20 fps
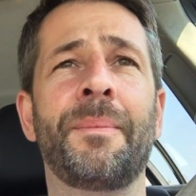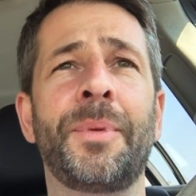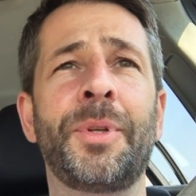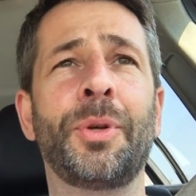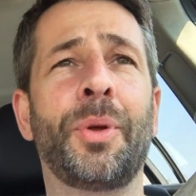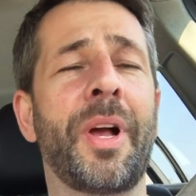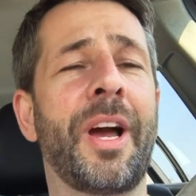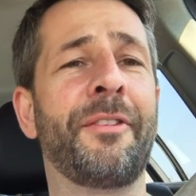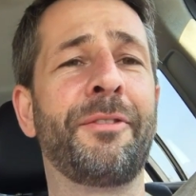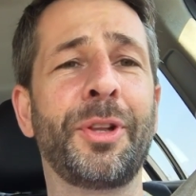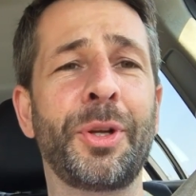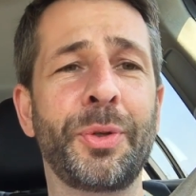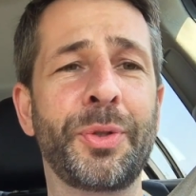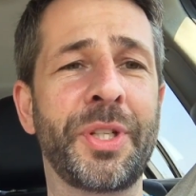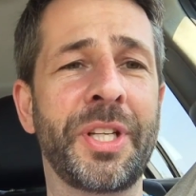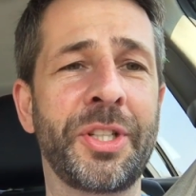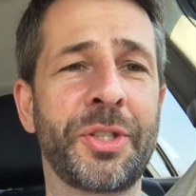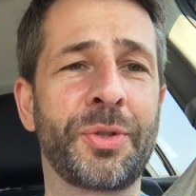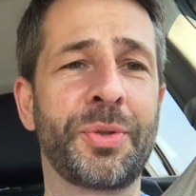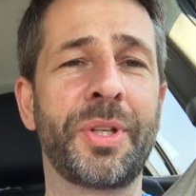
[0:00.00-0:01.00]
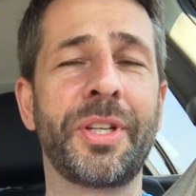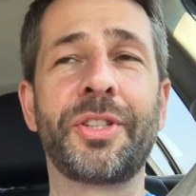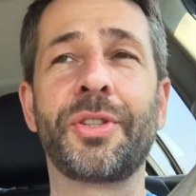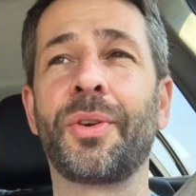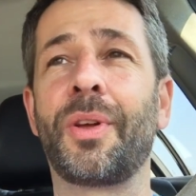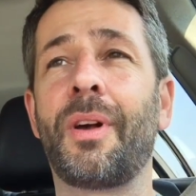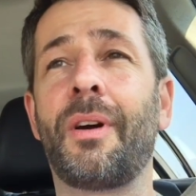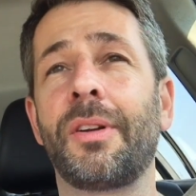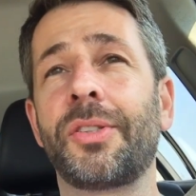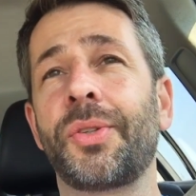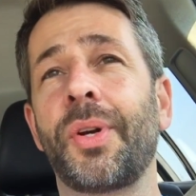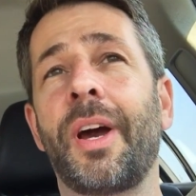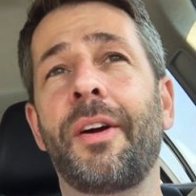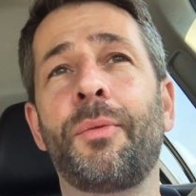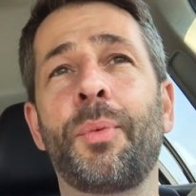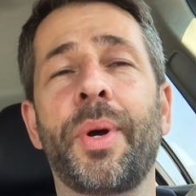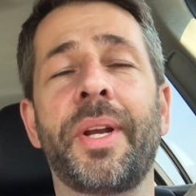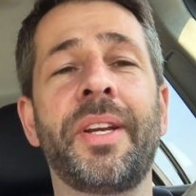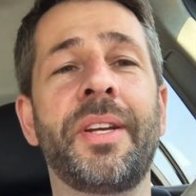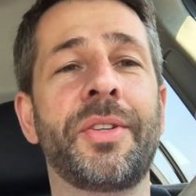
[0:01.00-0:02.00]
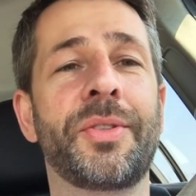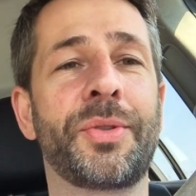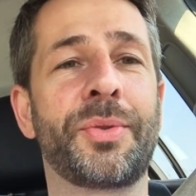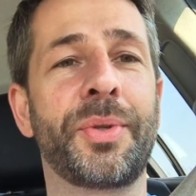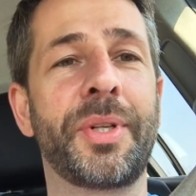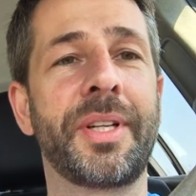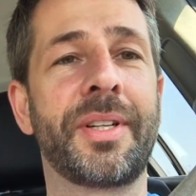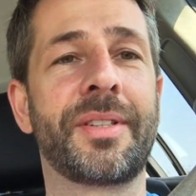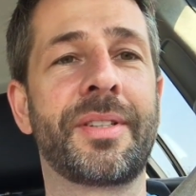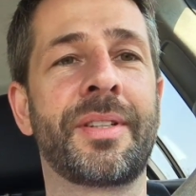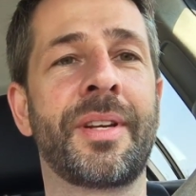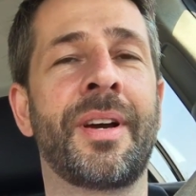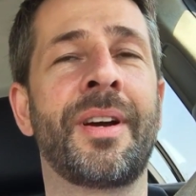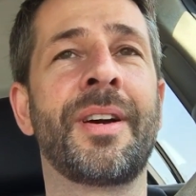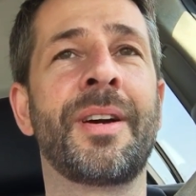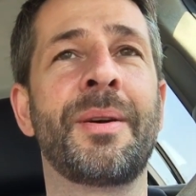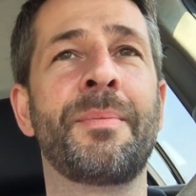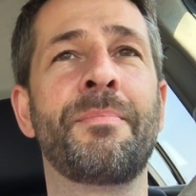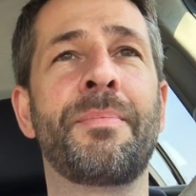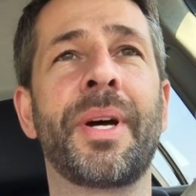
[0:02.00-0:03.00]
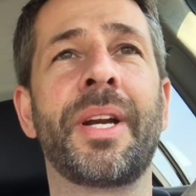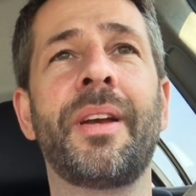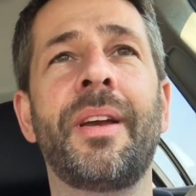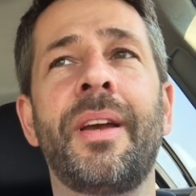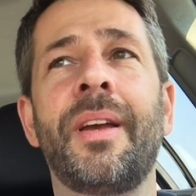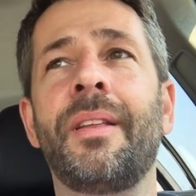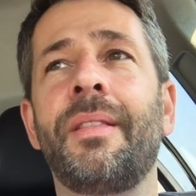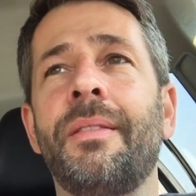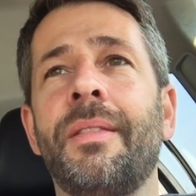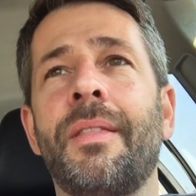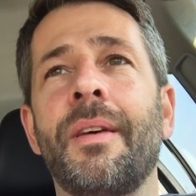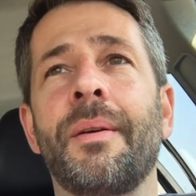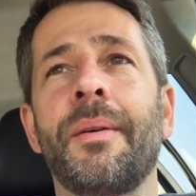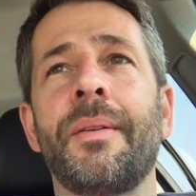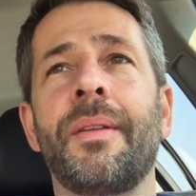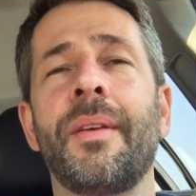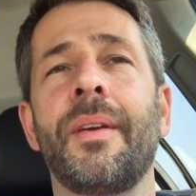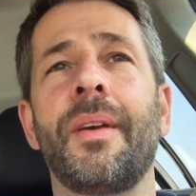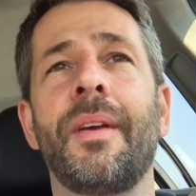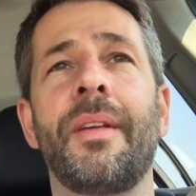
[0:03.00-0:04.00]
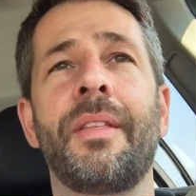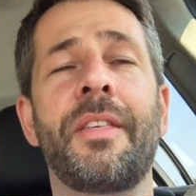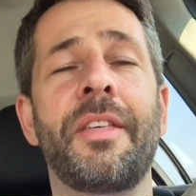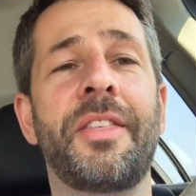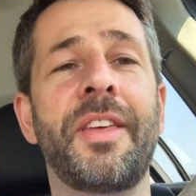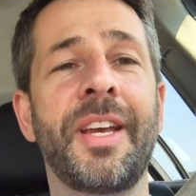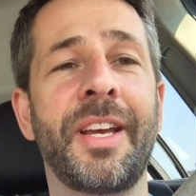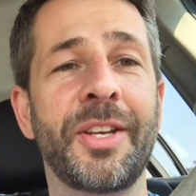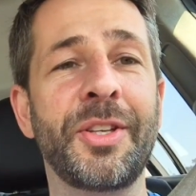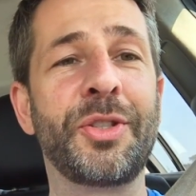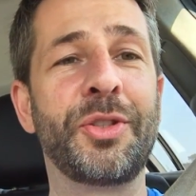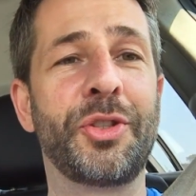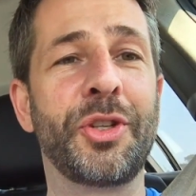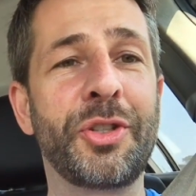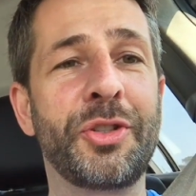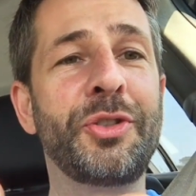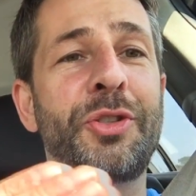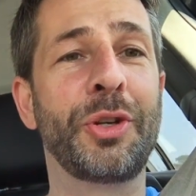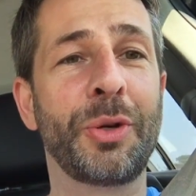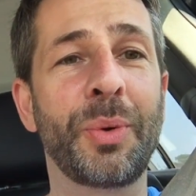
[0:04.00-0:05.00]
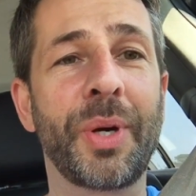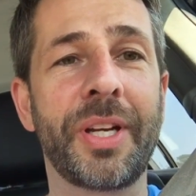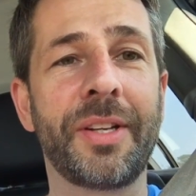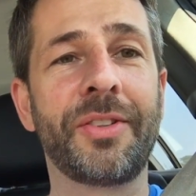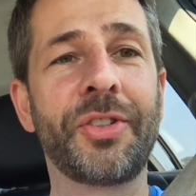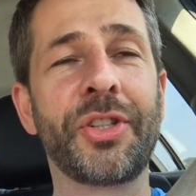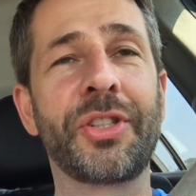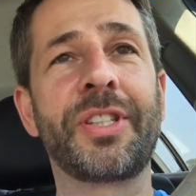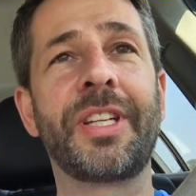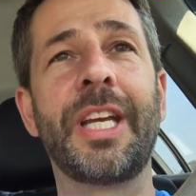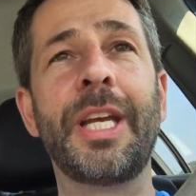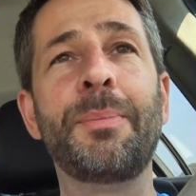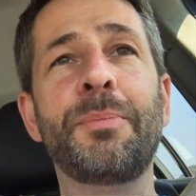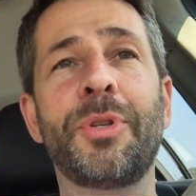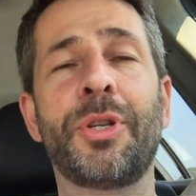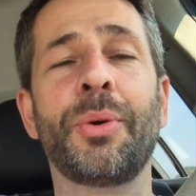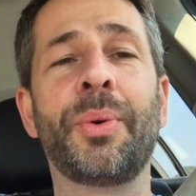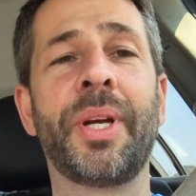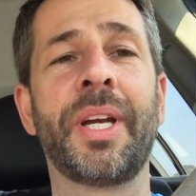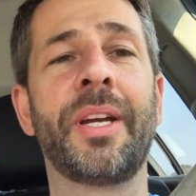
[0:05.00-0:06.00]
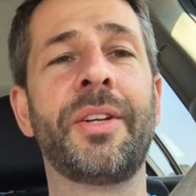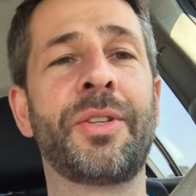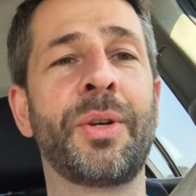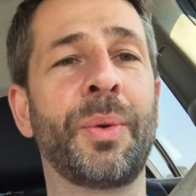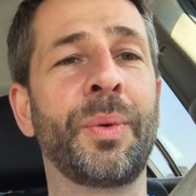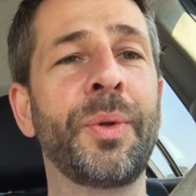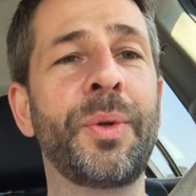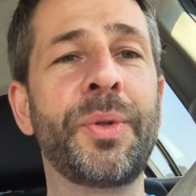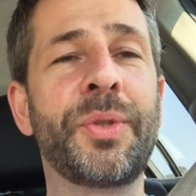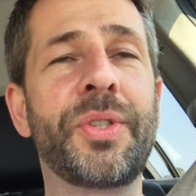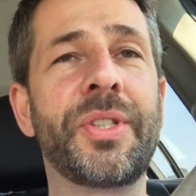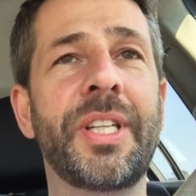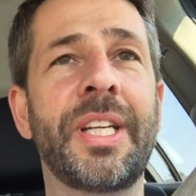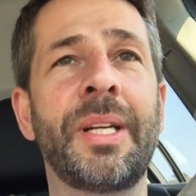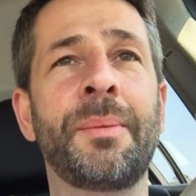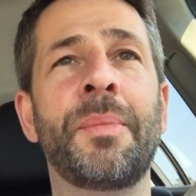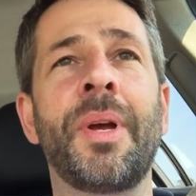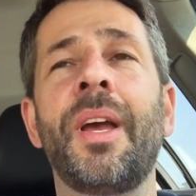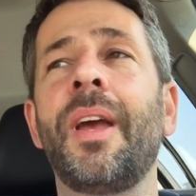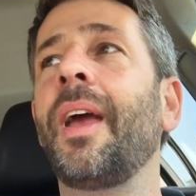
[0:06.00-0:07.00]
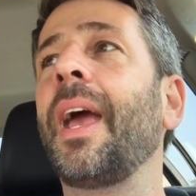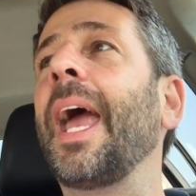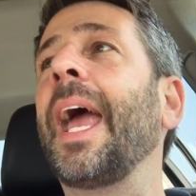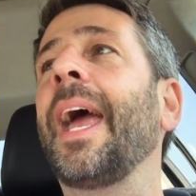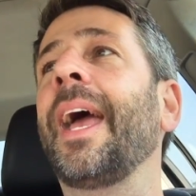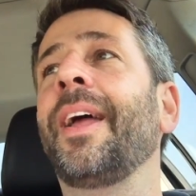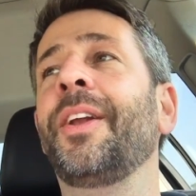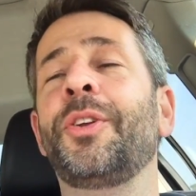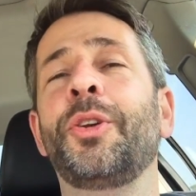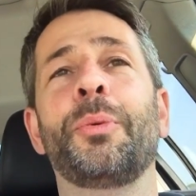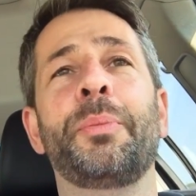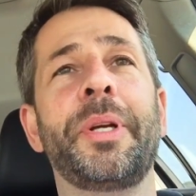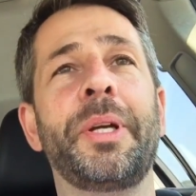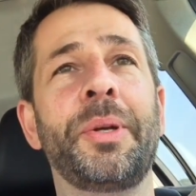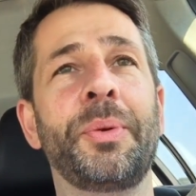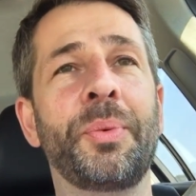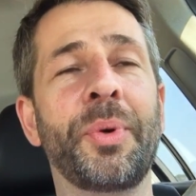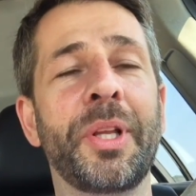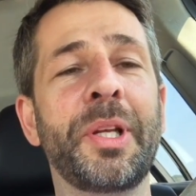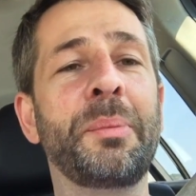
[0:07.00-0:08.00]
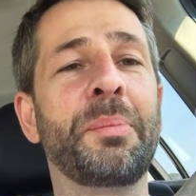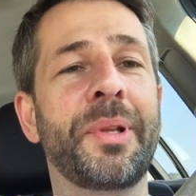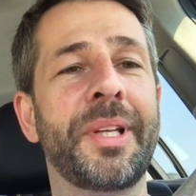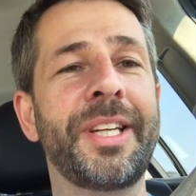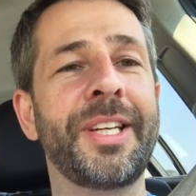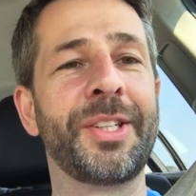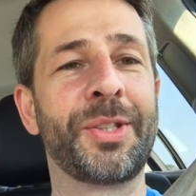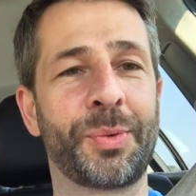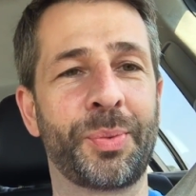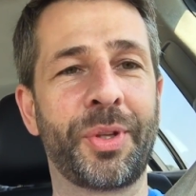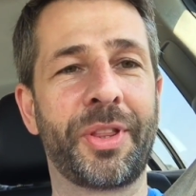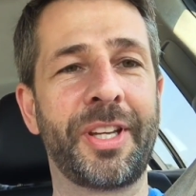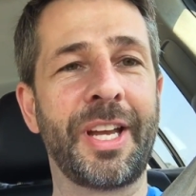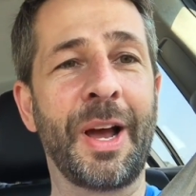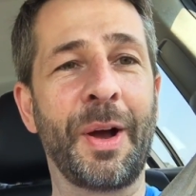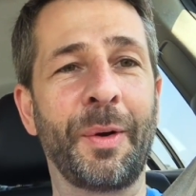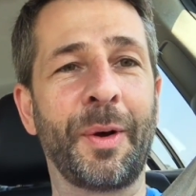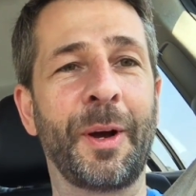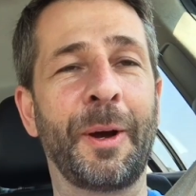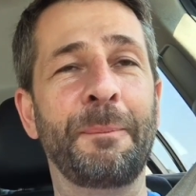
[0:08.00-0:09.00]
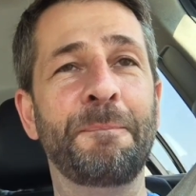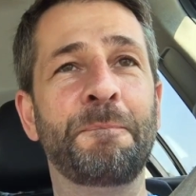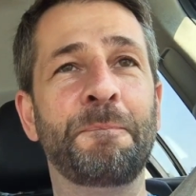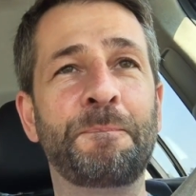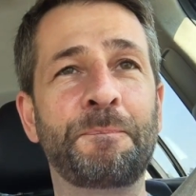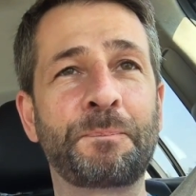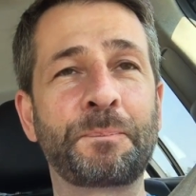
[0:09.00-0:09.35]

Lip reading: You'll have losing streaks. You'll also have winning streaks. But the thing is, just do it. Just keep doing it. Don't lose steam, and you'll be really pleased with the outcome.